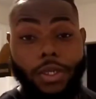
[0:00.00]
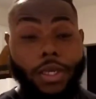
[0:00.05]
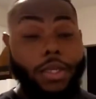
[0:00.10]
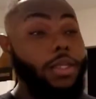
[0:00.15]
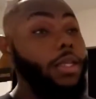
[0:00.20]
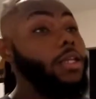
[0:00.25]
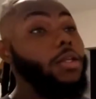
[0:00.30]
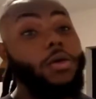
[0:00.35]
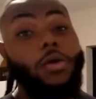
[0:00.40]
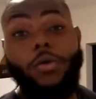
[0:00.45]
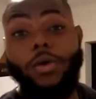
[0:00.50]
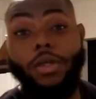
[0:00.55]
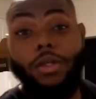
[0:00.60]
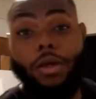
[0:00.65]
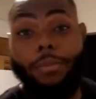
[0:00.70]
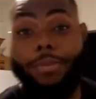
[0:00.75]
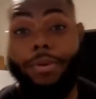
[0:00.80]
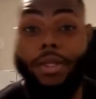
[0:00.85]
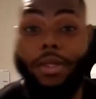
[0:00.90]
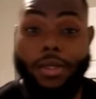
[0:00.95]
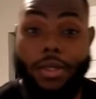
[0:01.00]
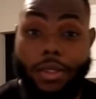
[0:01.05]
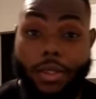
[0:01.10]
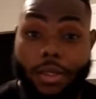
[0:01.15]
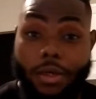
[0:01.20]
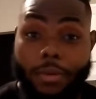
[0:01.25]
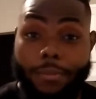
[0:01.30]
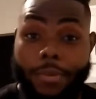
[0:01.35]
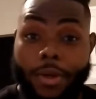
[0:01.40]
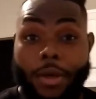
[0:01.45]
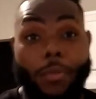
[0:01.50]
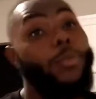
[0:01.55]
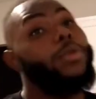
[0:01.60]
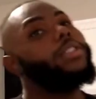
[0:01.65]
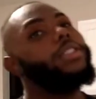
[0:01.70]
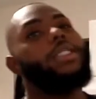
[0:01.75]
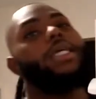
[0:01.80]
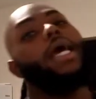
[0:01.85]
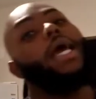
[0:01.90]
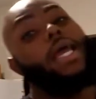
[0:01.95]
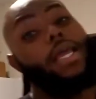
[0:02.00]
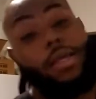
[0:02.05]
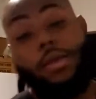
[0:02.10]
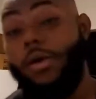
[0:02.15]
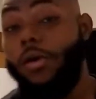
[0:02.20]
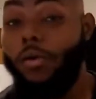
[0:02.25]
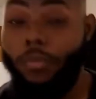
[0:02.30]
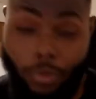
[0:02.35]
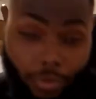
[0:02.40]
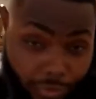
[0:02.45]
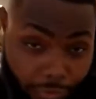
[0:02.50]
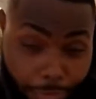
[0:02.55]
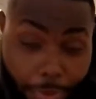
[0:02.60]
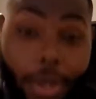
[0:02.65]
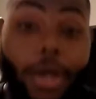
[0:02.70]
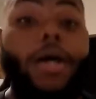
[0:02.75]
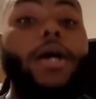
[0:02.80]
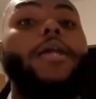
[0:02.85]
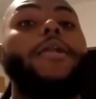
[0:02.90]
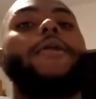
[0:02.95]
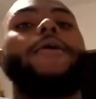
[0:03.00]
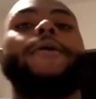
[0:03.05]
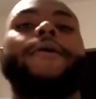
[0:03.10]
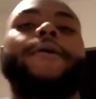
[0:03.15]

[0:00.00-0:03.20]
And then you're gonna end up in a DM when she ain't gonna respond.